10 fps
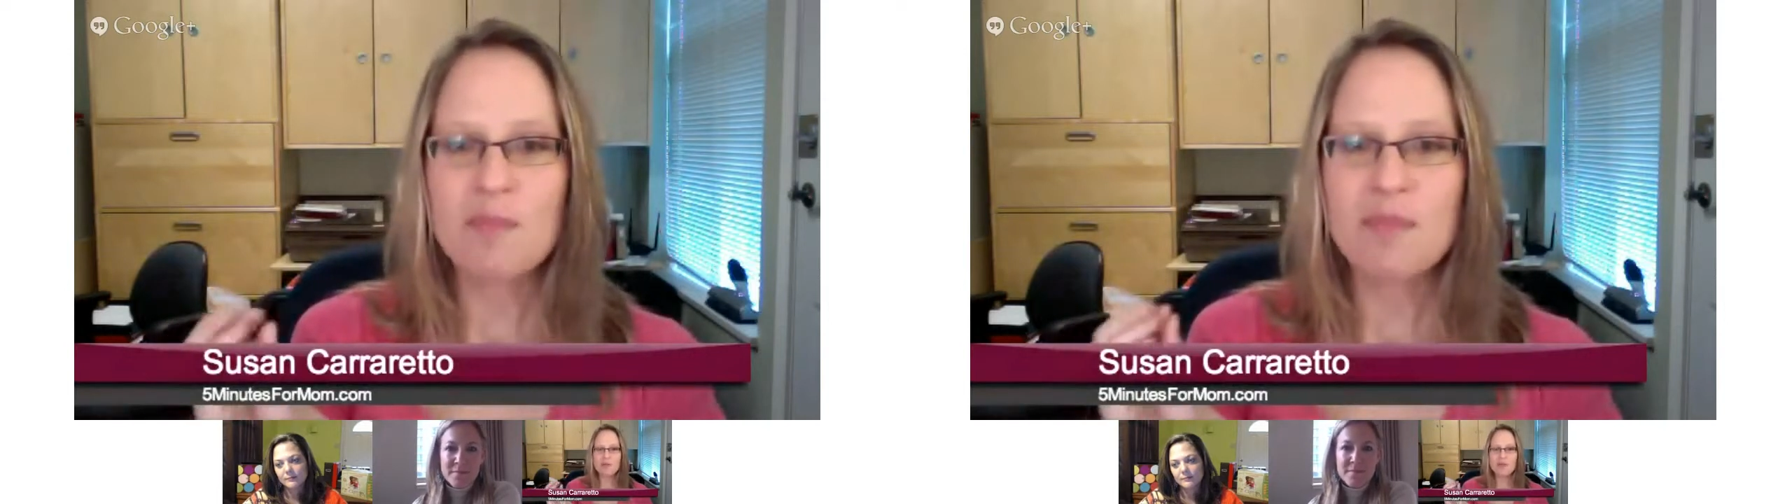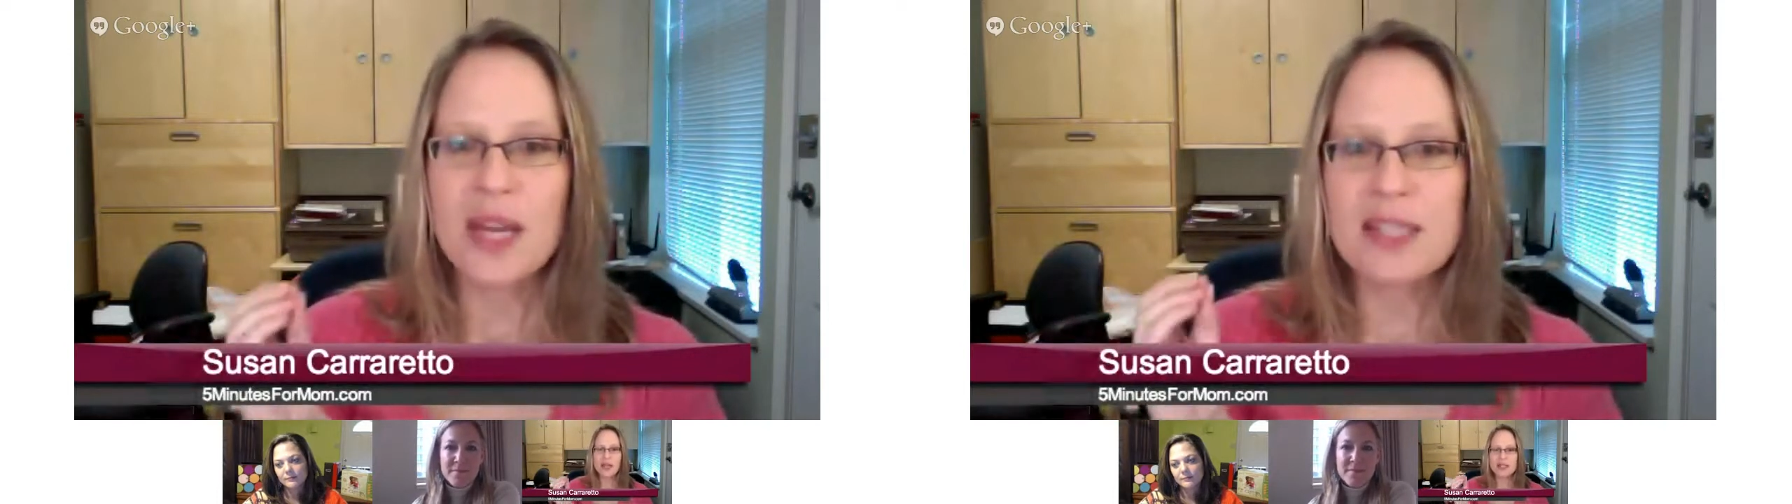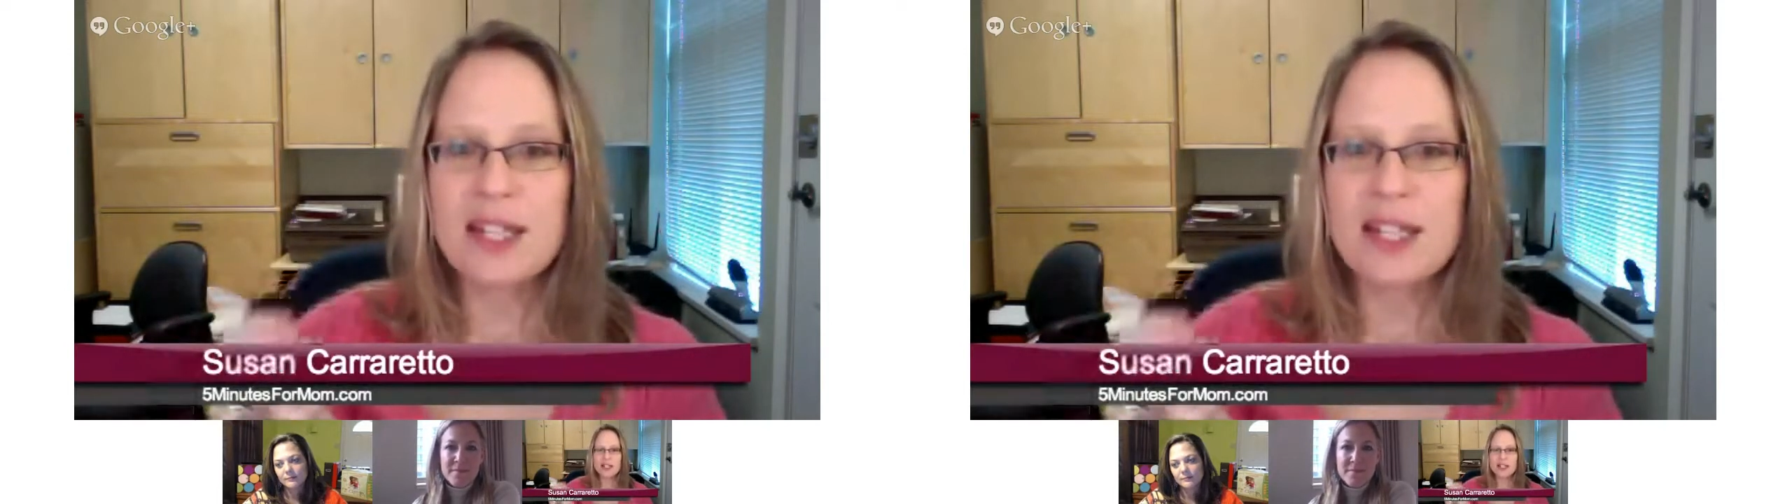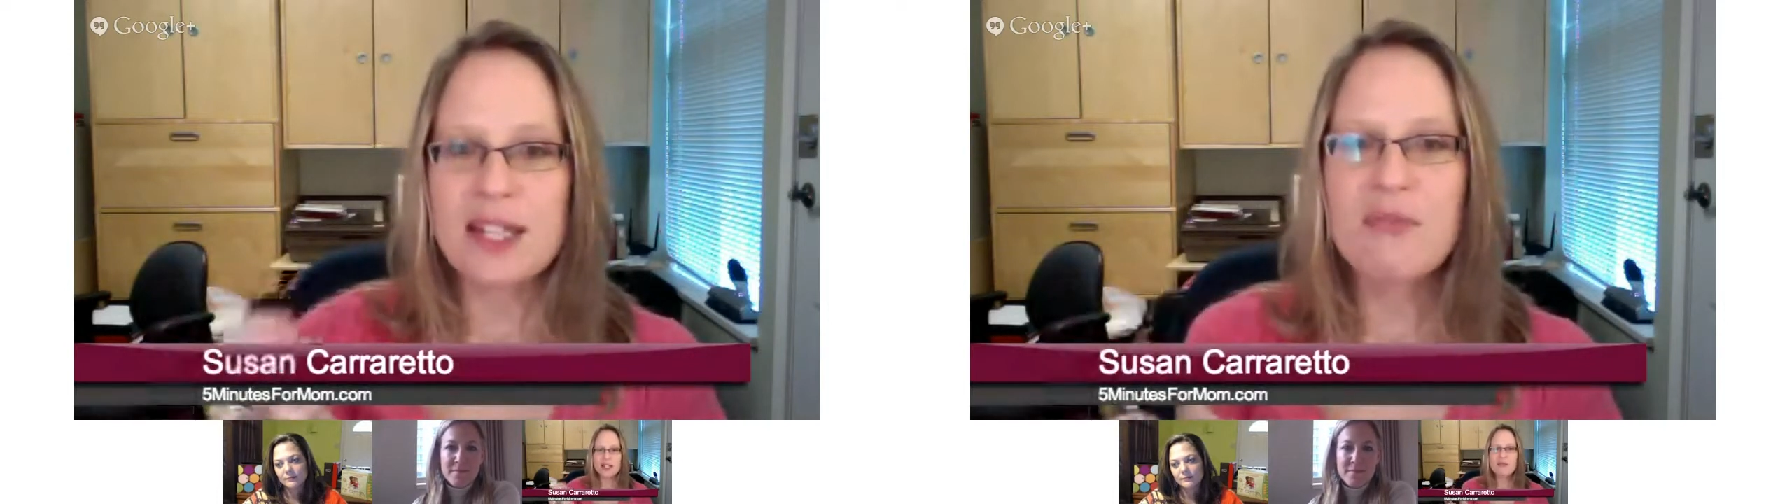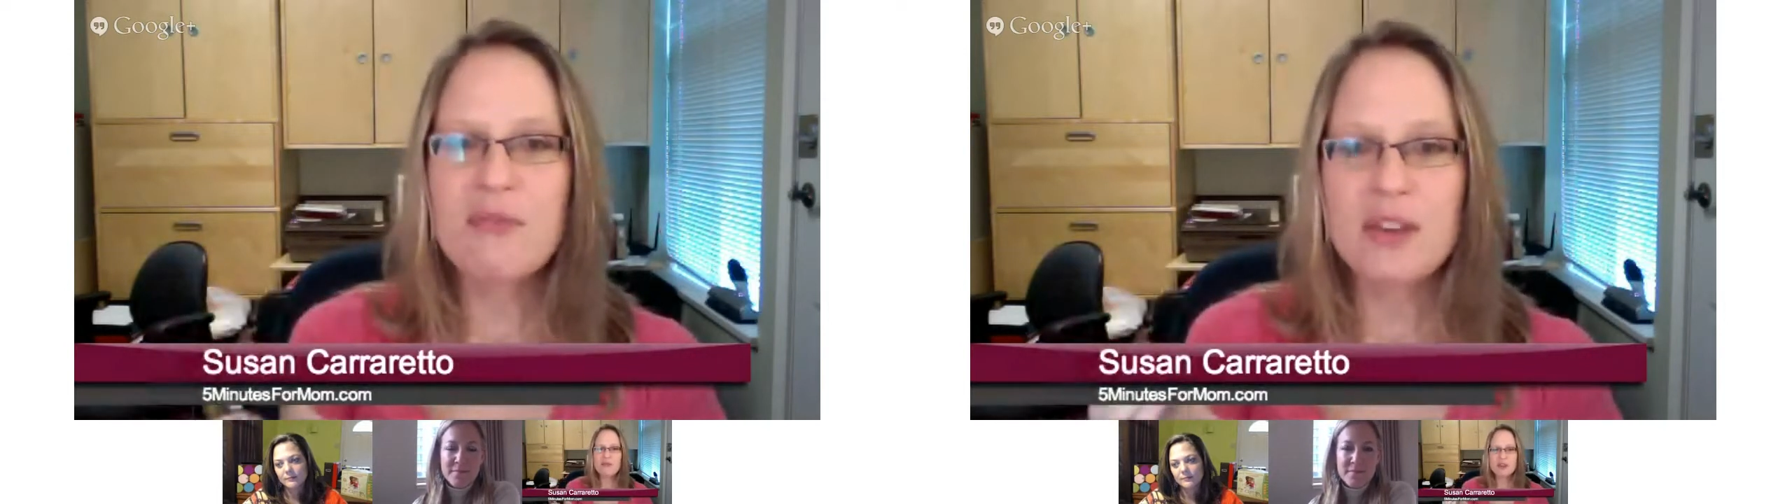stuff
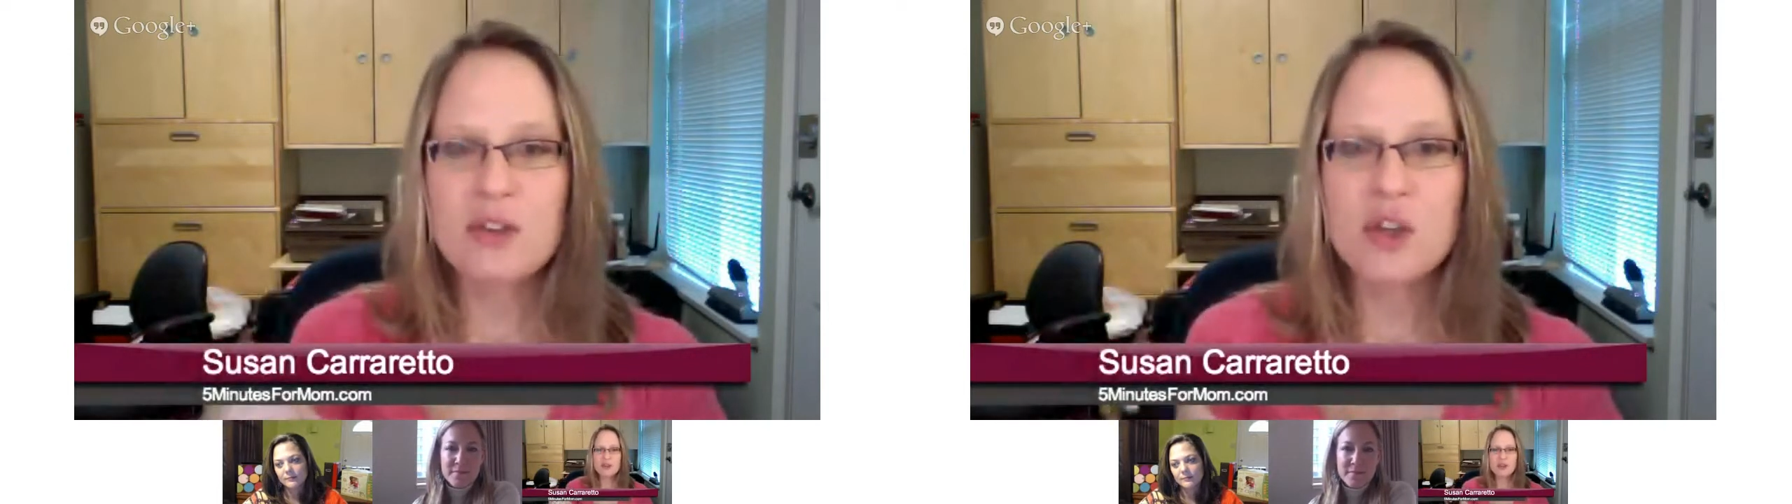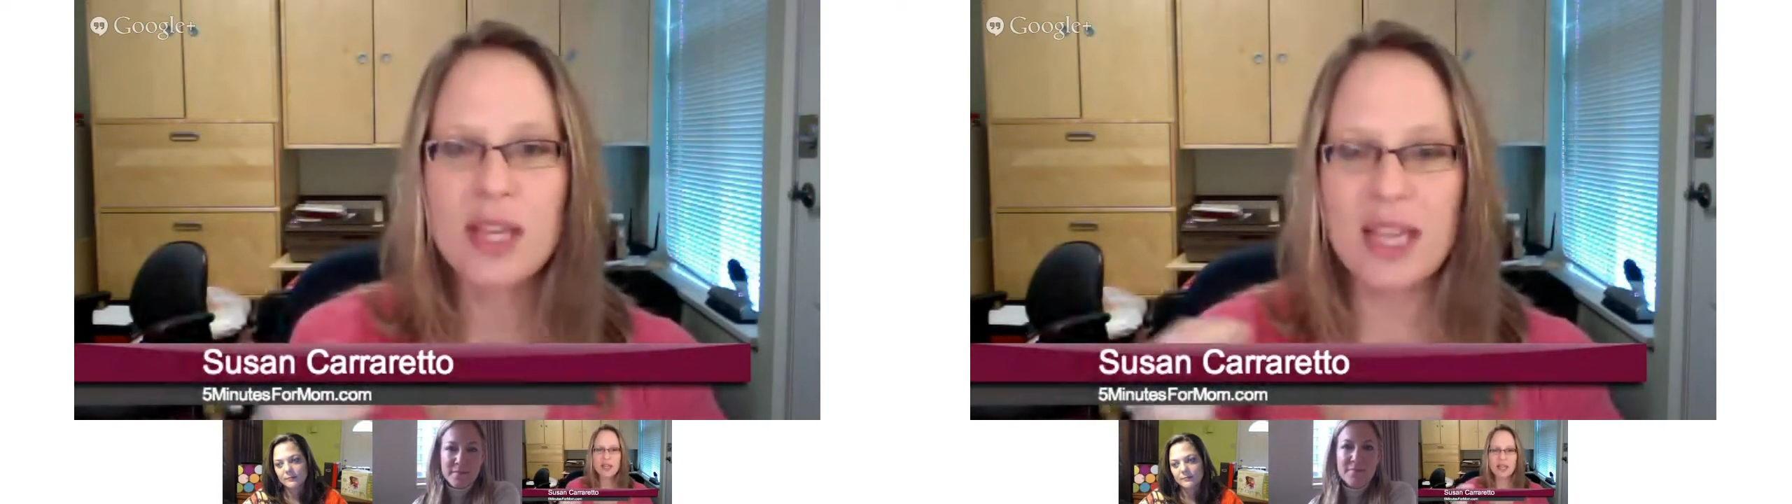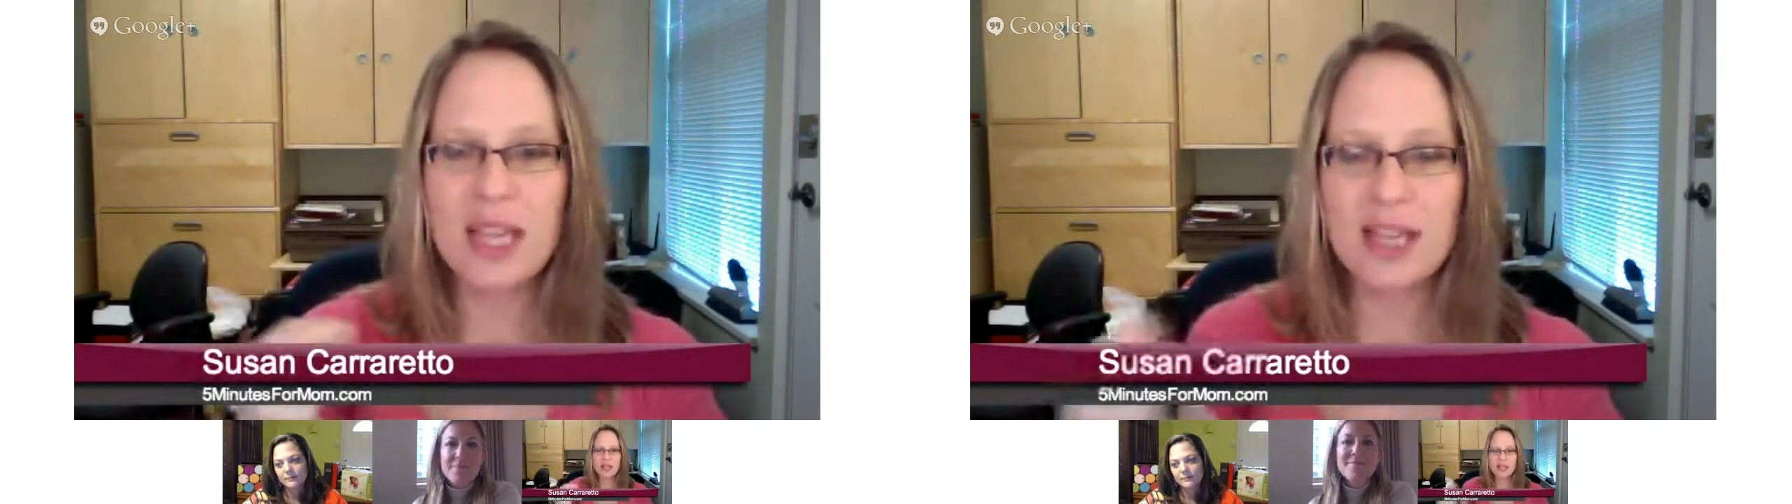that they're doing in